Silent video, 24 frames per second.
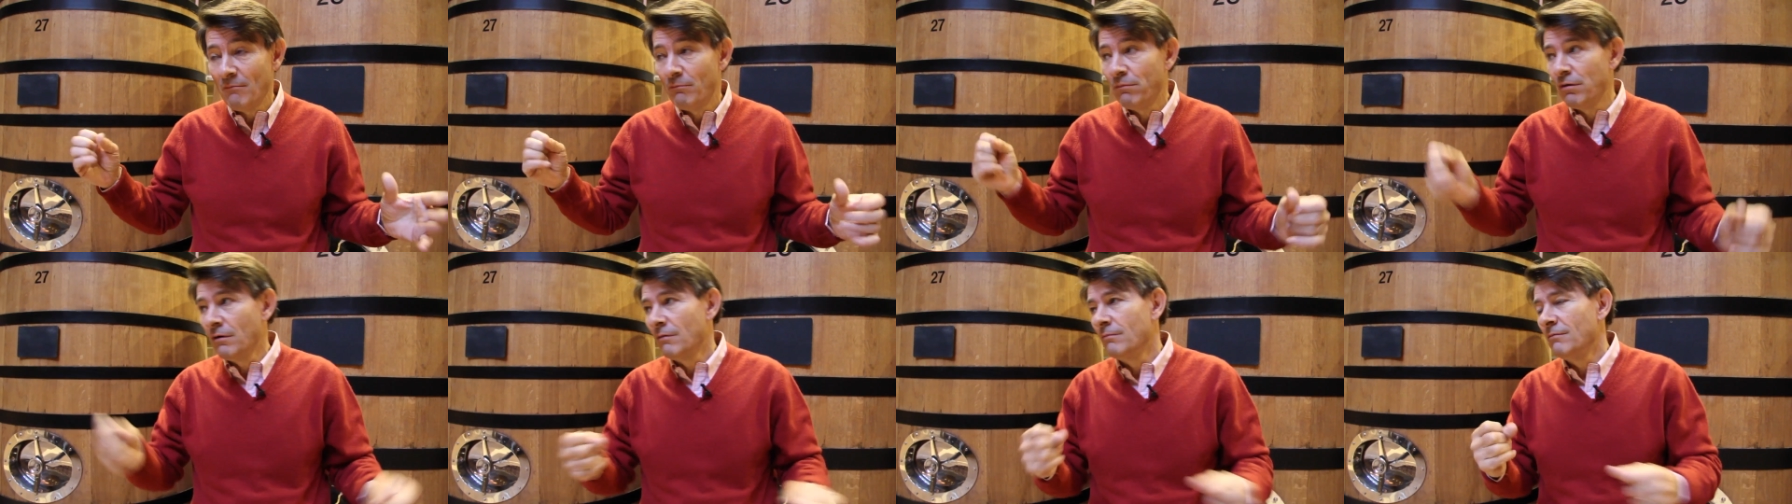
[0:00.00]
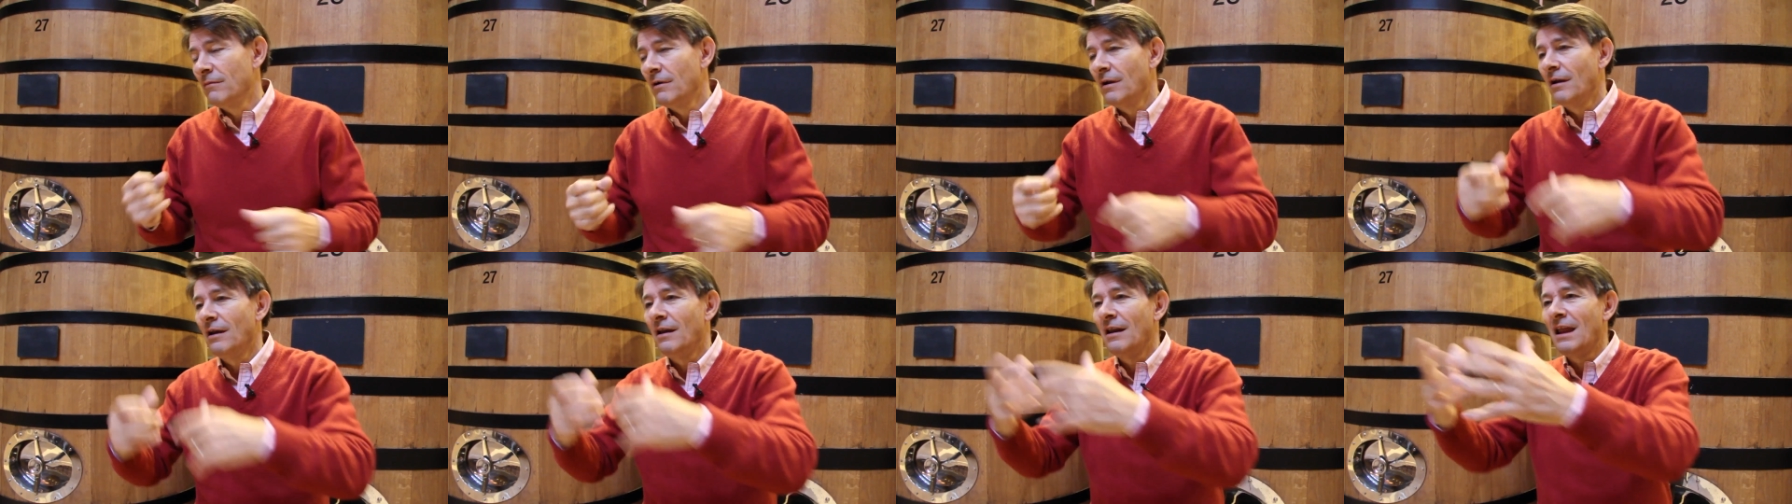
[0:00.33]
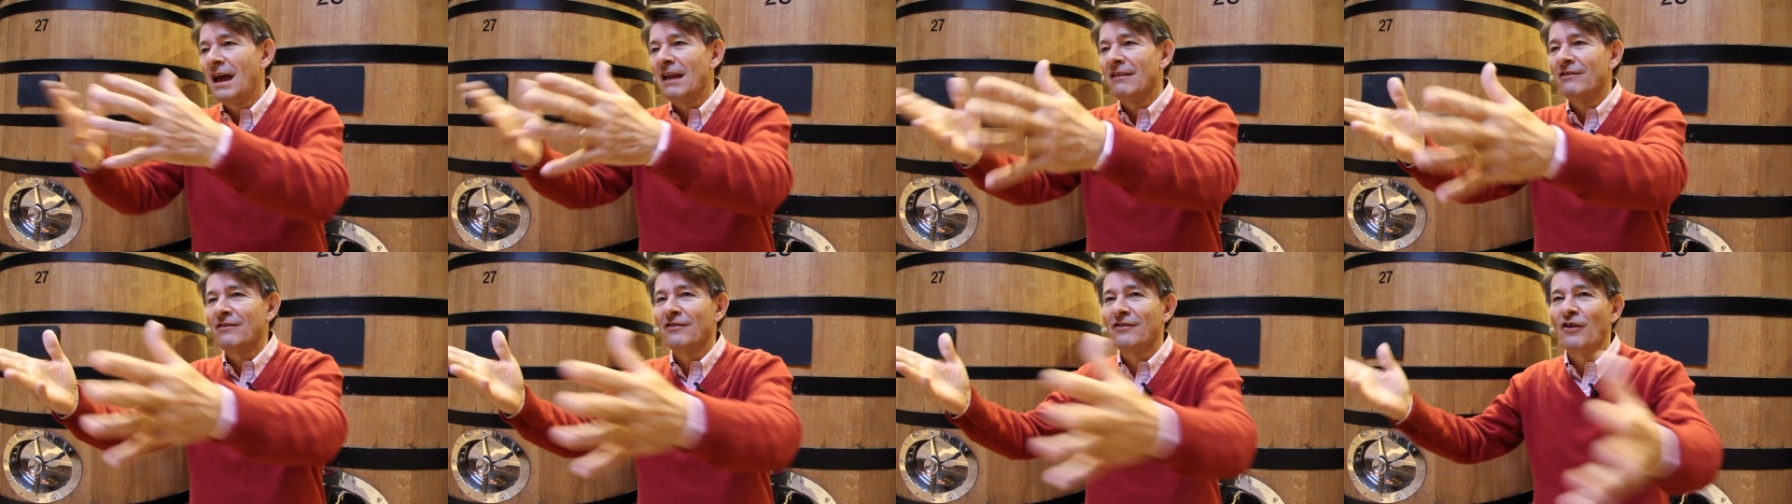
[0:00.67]
Boom,
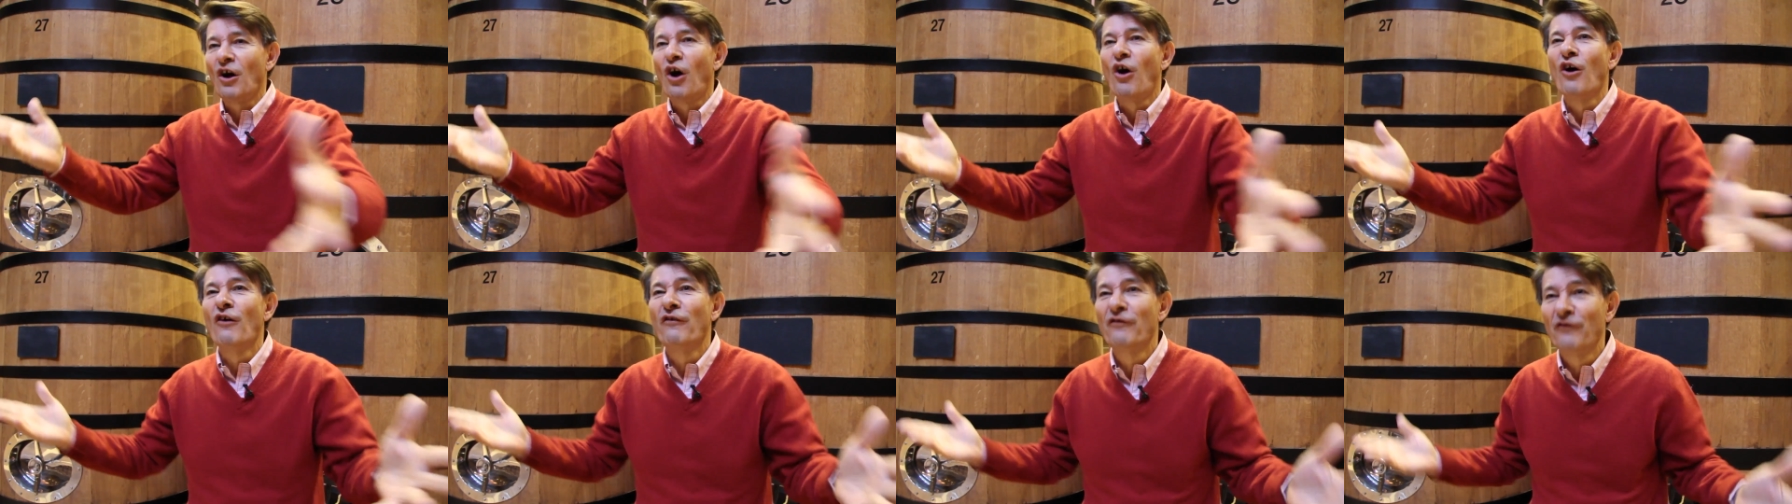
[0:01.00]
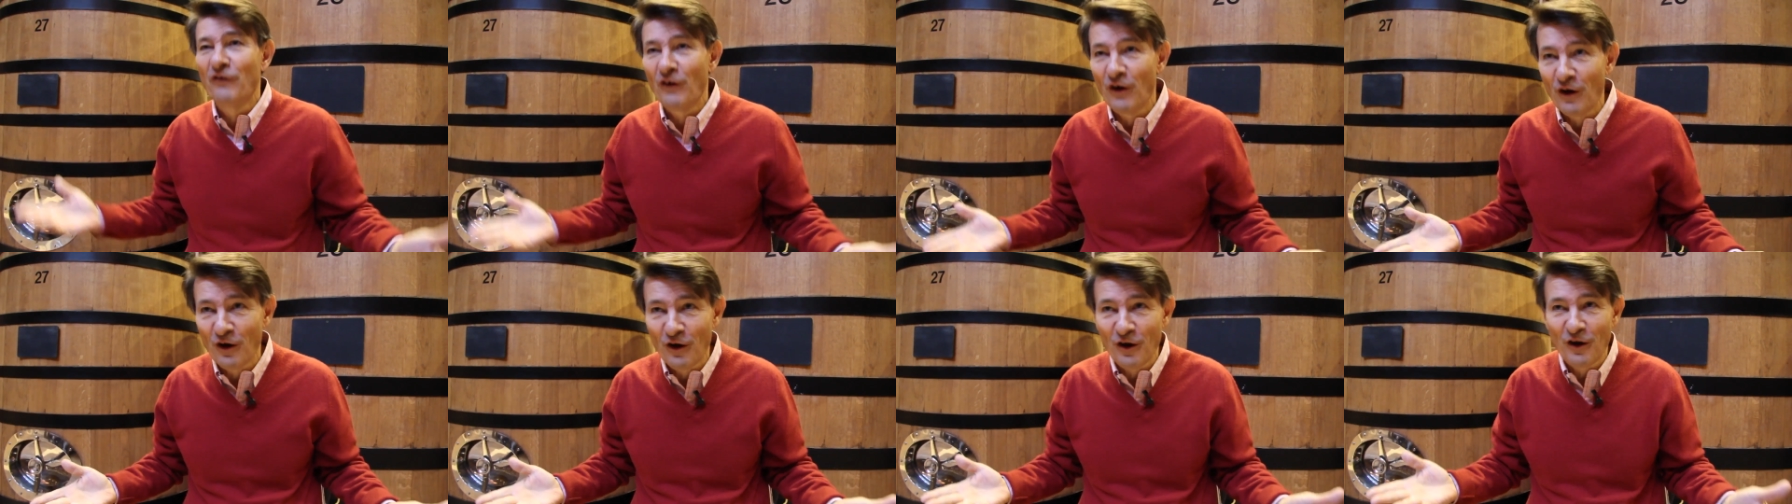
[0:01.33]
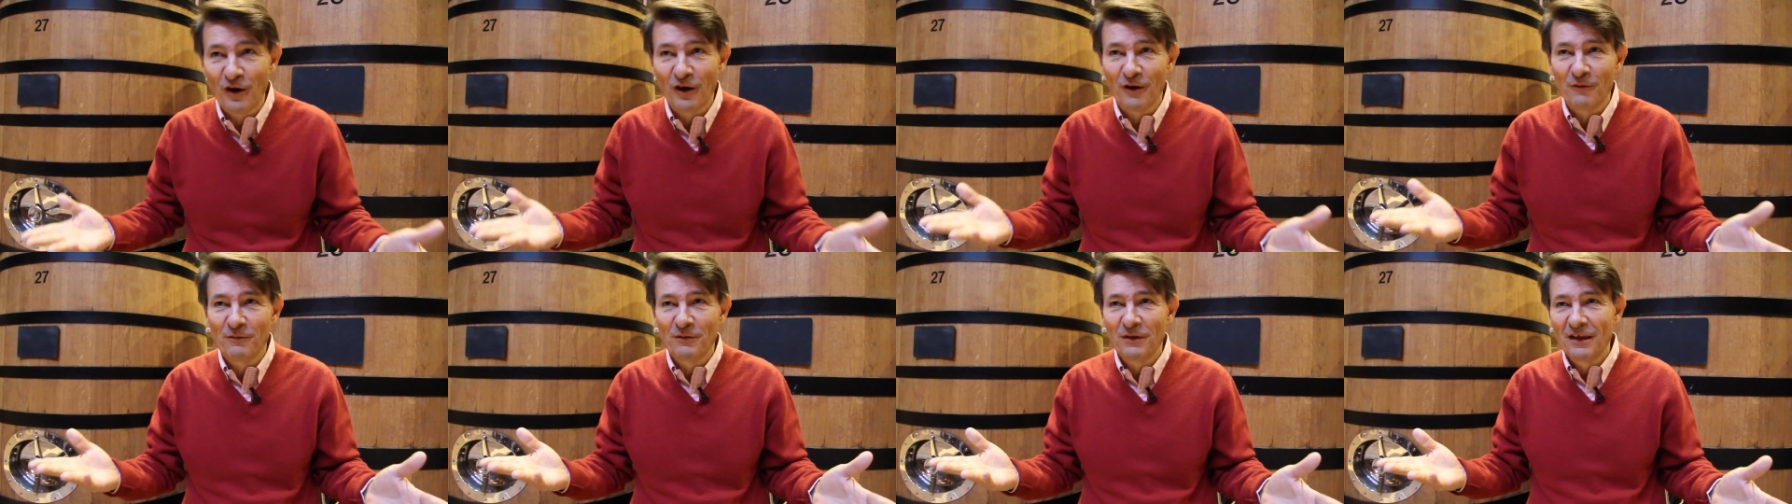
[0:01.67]
let's
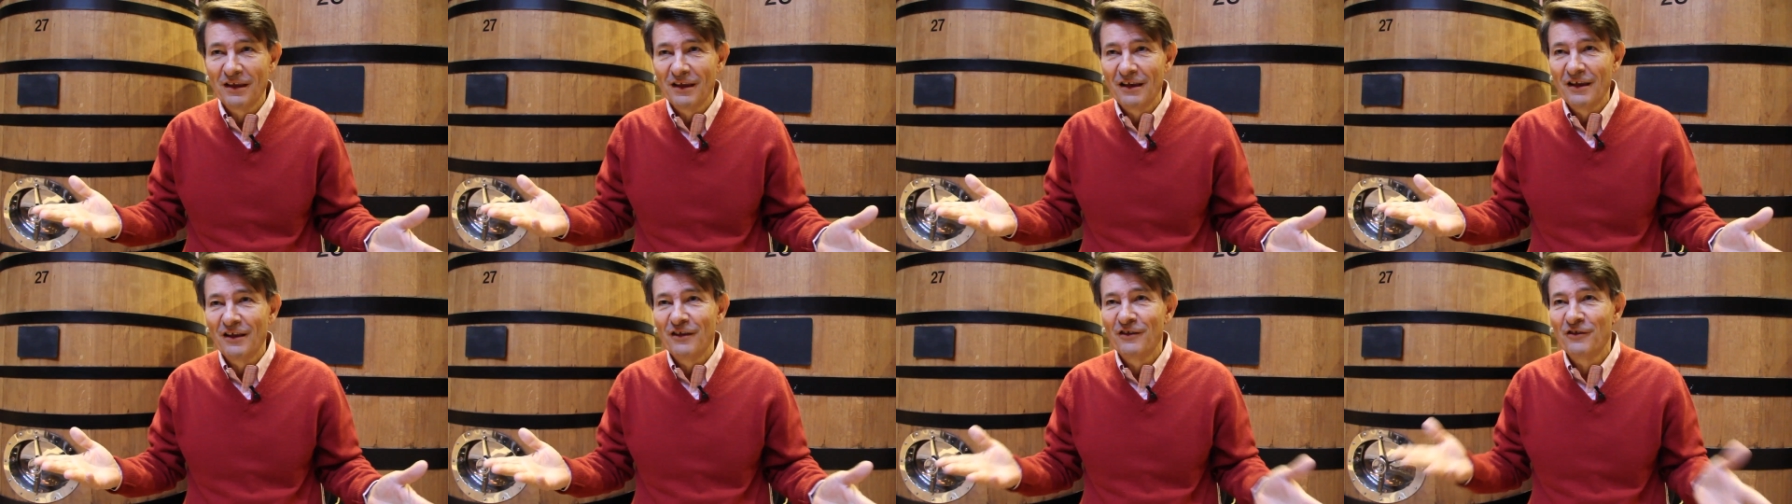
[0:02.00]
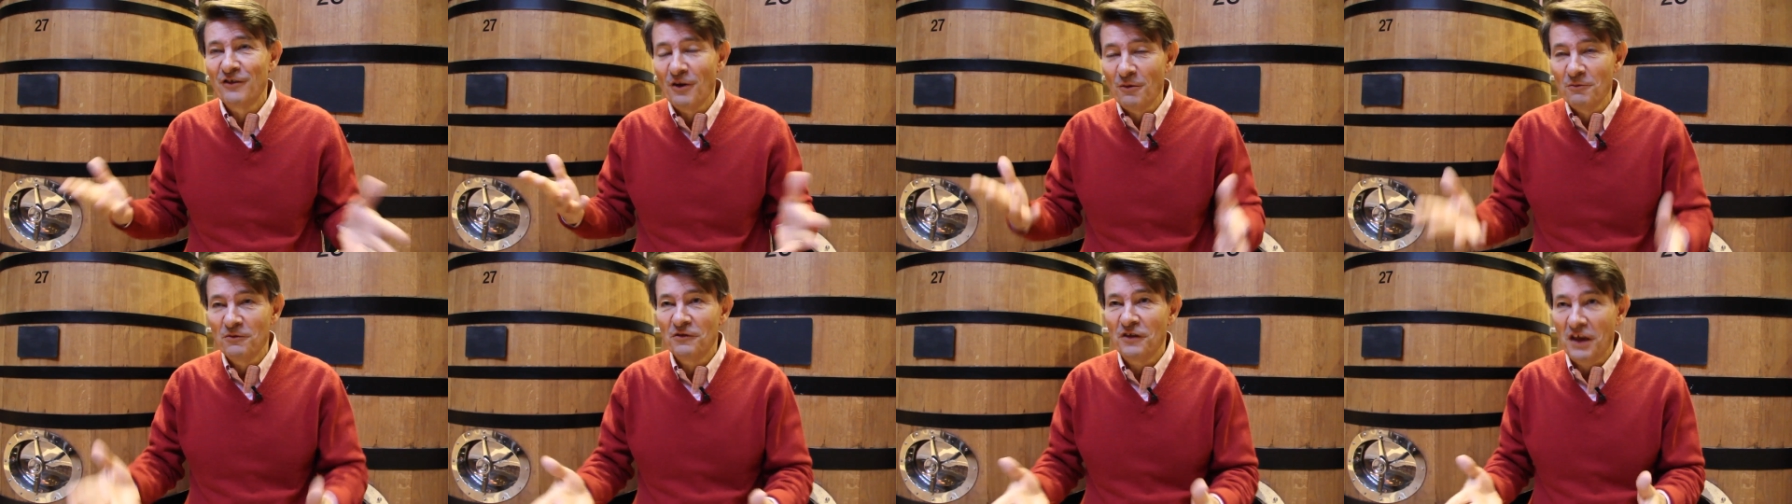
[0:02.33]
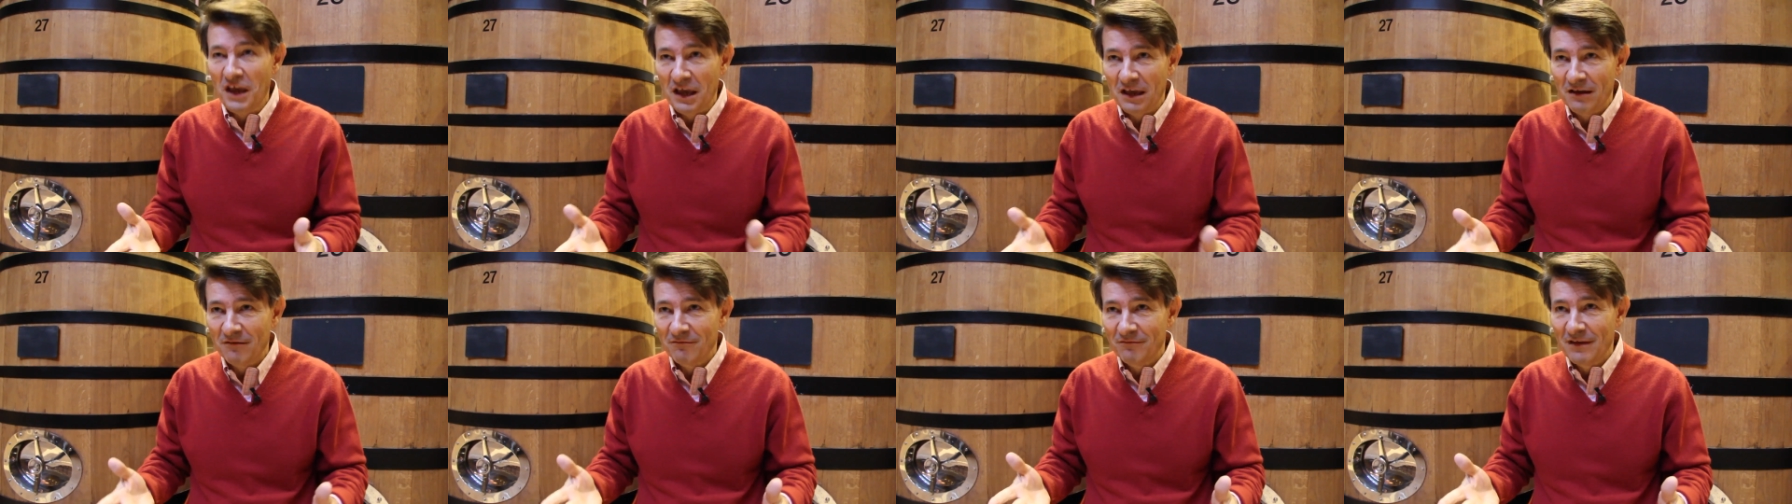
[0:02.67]
offer
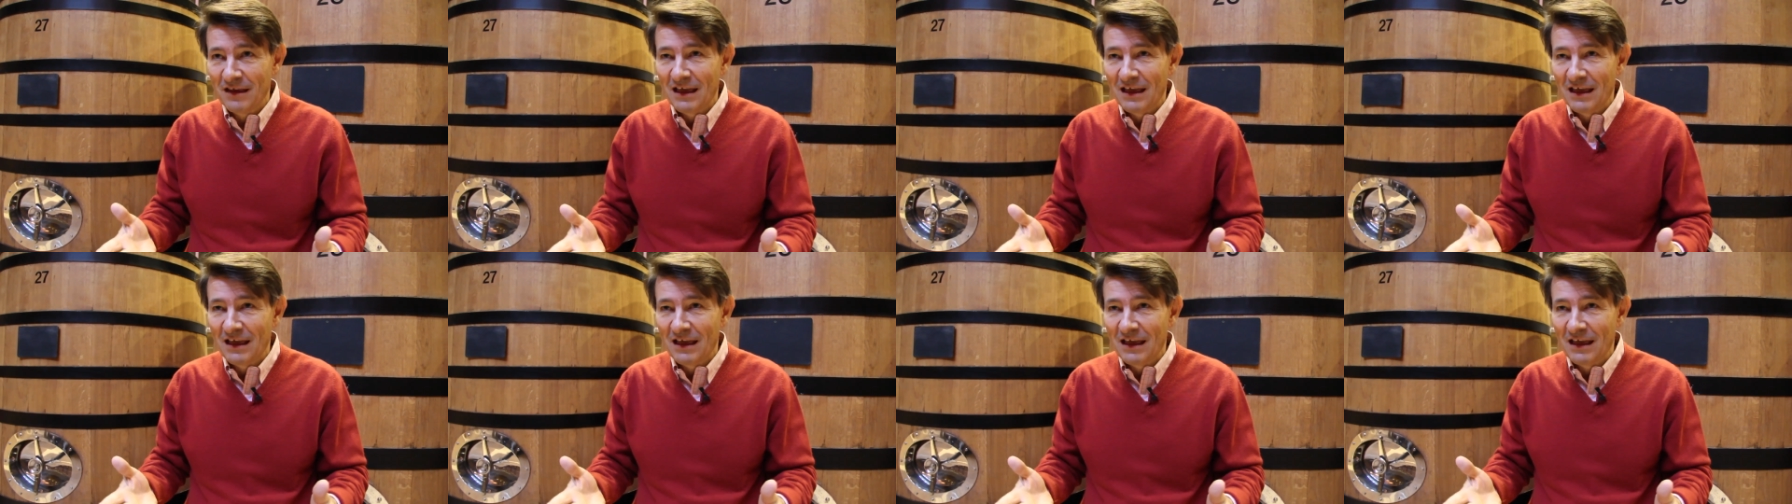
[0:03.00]
something.